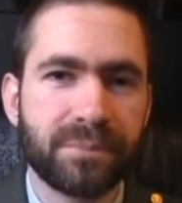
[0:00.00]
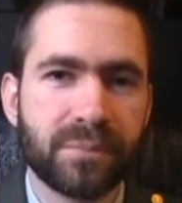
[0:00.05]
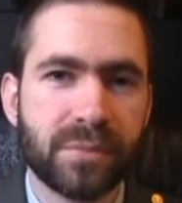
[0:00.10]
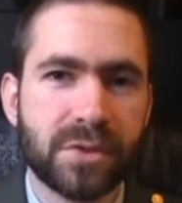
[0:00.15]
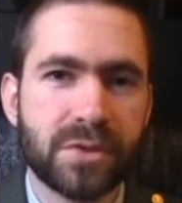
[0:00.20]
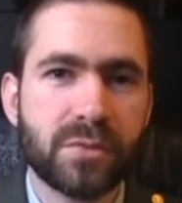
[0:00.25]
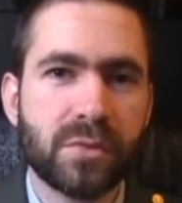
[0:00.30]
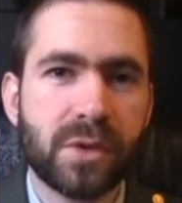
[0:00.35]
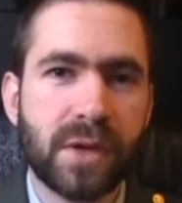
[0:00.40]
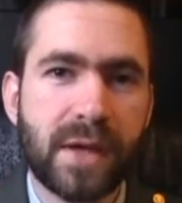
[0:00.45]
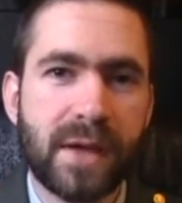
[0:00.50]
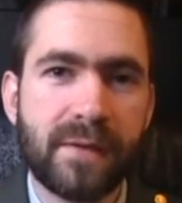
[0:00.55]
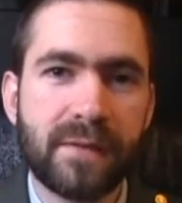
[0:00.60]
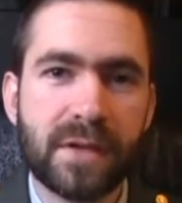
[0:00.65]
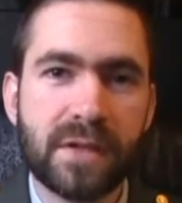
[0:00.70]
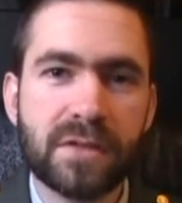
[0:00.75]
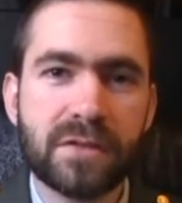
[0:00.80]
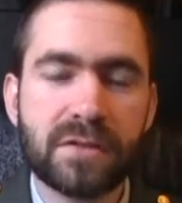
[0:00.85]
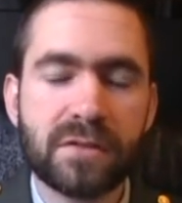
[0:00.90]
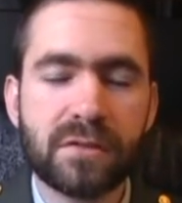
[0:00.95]
But you want to have
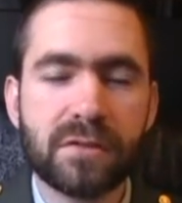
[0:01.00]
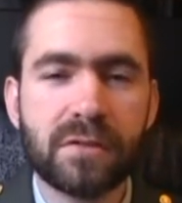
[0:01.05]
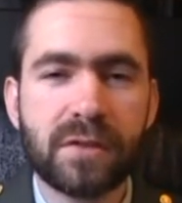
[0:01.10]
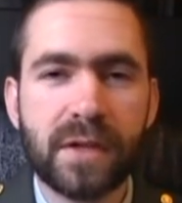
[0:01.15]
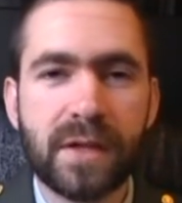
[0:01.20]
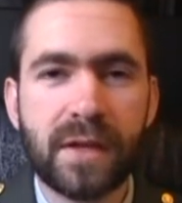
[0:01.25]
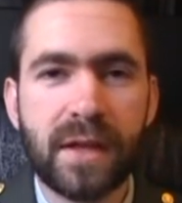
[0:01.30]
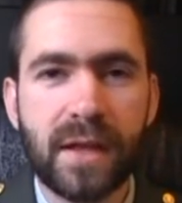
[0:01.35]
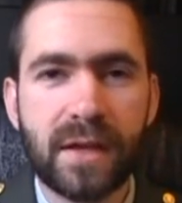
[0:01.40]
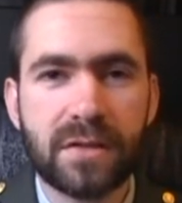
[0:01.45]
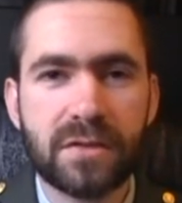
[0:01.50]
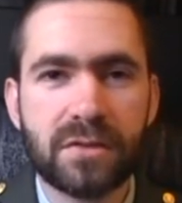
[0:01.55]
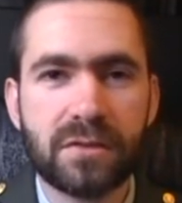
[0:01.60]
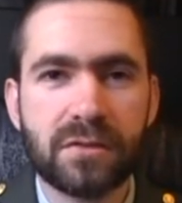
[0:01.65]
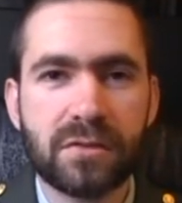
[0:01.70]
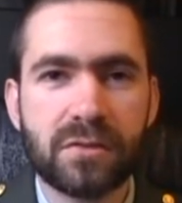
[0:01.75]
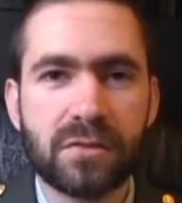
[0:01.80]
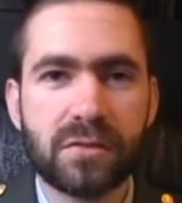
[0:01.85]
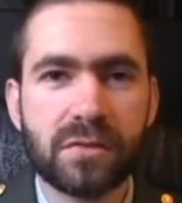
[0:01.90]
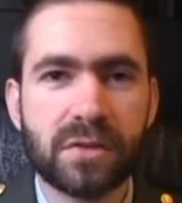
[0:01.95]
internal and
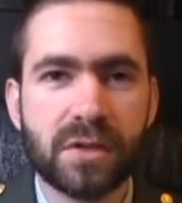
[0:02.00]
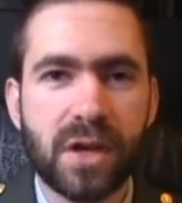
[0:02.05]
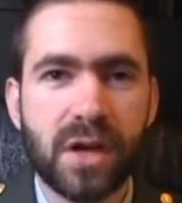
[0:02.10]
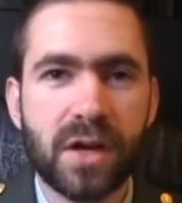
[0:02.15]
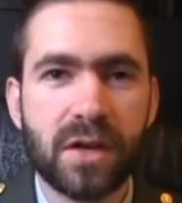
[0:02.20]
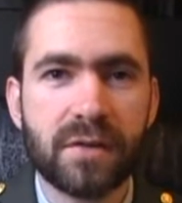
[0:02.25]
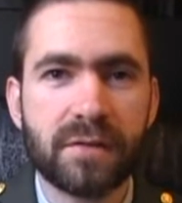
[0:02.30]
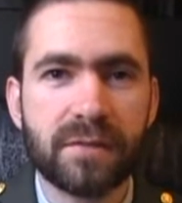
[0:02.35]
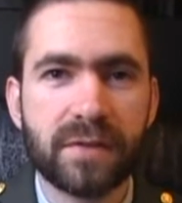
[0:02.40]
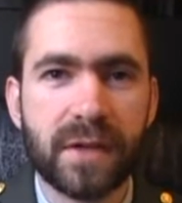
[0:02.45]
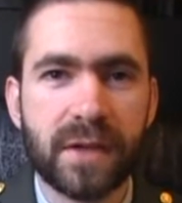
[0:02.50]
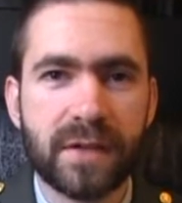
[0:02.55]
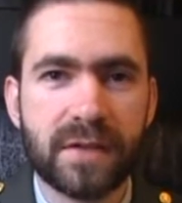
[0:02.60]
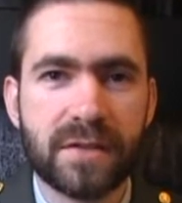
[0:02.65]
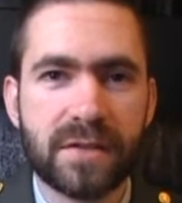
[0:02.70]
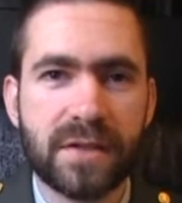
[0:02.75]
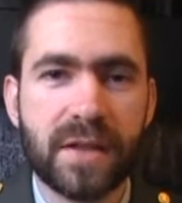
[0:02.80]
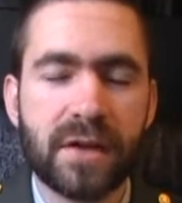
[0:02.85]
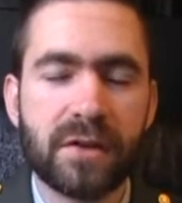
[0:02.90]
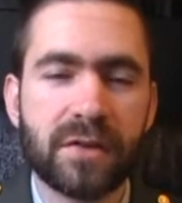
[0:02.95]
external
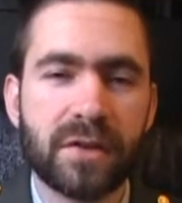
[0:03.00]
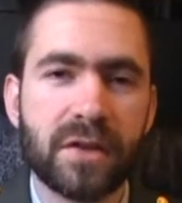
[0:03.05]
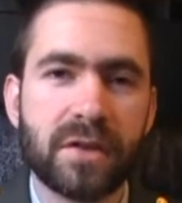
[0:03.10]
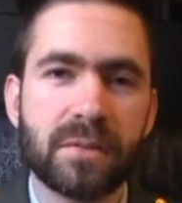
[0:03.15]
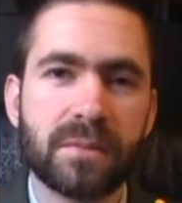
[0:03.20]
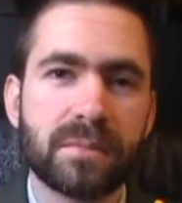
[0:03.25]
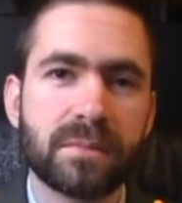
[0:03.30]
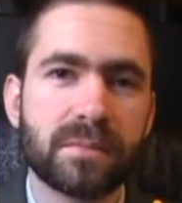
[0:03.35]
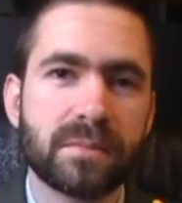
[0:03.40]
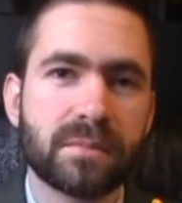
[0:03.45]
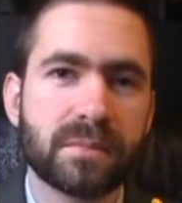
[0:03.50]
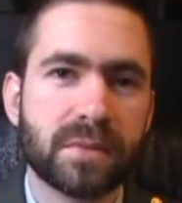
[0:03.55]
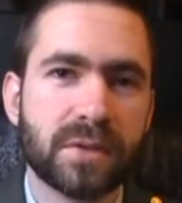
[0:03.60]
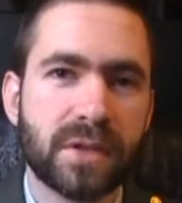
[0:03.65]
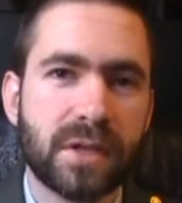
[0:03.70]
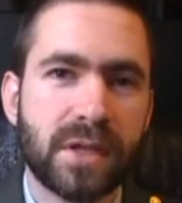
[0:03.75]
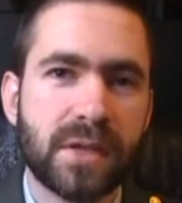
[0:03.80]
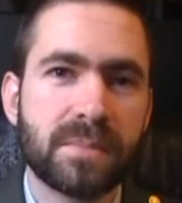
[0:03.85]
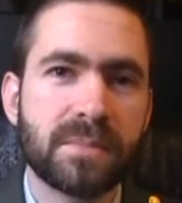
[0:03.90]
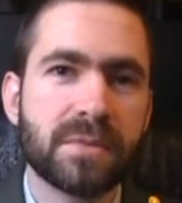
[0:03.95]
conflicts, and that'll help
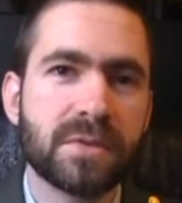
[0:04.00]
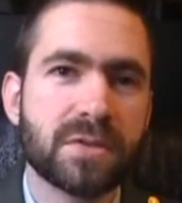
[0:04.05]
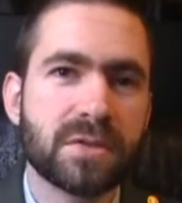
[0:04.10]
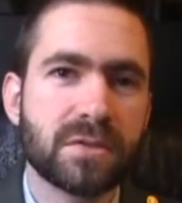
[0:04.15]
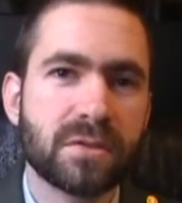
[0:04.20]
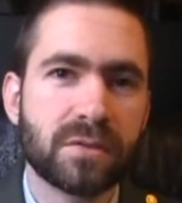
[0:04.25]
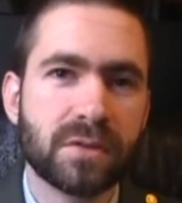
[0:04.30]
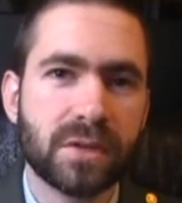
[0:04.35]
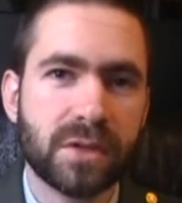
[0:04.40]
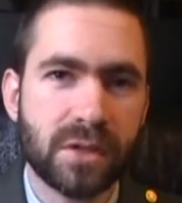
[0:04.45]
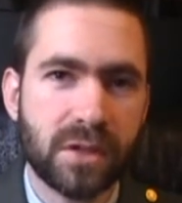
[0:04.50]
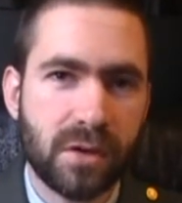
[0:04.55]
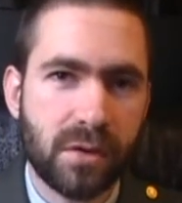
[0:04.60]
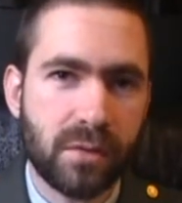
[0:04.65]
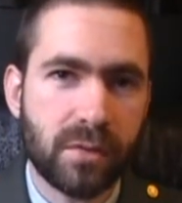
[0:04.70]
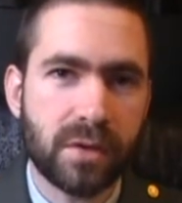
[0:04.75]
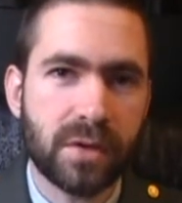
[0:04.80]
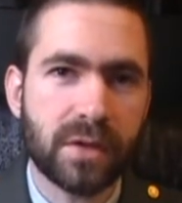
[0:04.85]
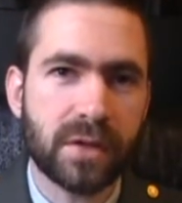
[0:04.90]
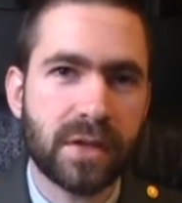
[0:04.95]
keep the story
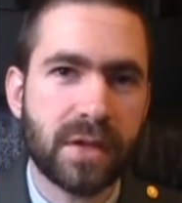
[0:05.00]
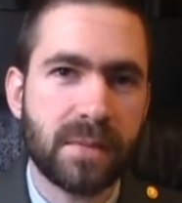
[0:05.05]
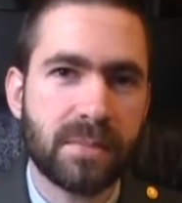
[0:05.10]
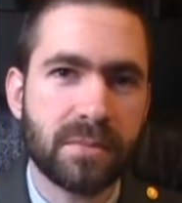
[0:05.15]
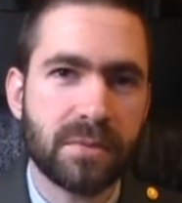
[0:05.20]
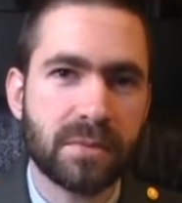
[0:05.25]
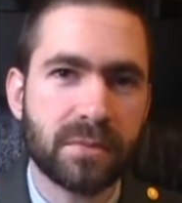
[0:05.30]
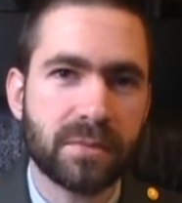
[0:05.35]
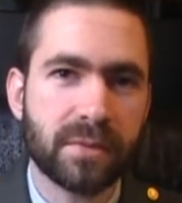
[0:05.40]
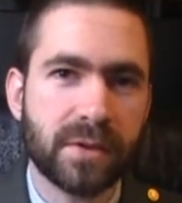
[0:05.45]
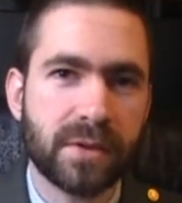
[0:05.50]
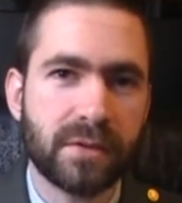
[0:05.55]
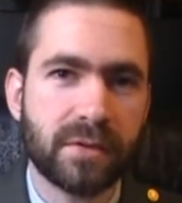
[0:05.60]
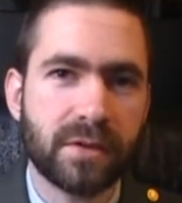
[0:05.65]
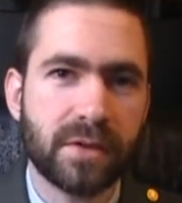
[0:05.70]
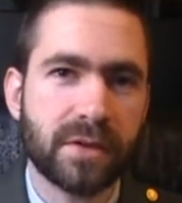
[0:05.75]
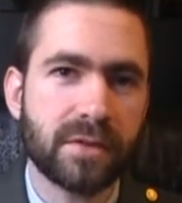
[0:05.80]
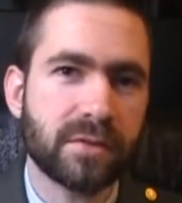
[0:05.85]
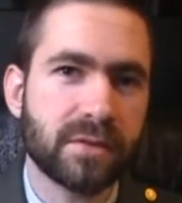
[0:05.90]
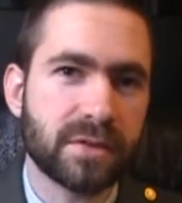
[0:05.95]
going and keep the
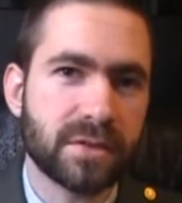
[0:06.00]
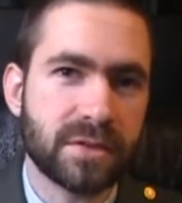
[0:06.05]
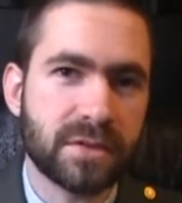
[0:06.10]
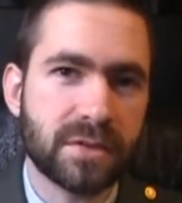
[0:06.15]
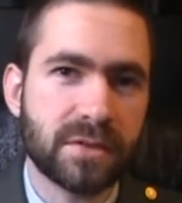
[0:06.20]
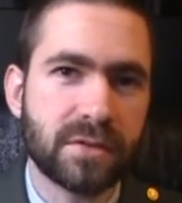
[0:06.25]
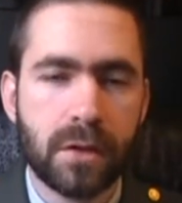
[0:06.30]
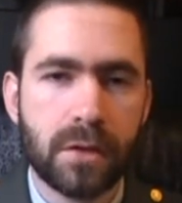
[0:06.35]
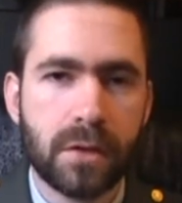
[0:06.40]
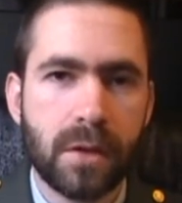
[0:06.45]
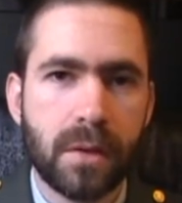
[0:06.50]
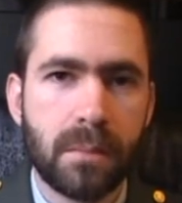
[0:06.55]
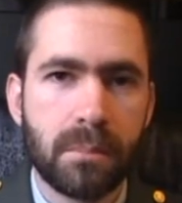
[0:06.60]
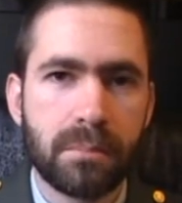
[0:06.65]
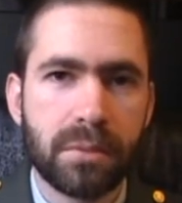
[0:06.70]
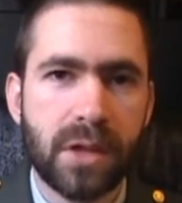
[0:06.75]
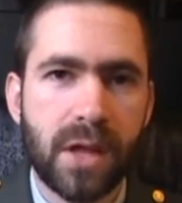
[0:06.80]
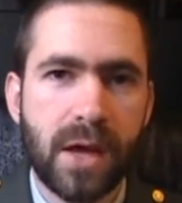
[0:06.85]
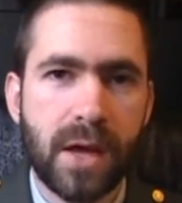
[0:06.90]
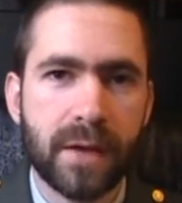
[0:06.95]
reader interested.
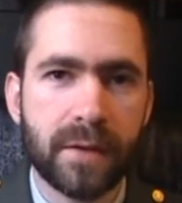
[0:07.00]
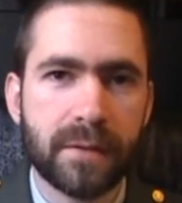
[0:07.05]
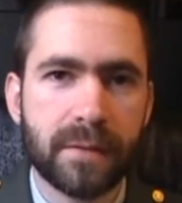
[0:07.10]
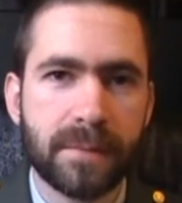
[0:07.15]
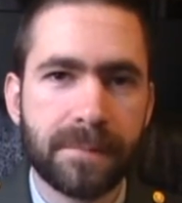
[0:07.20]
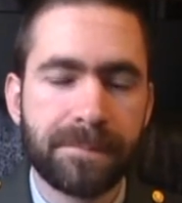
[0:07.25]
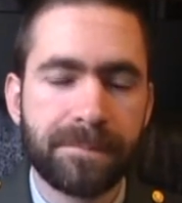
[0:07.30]
Plot.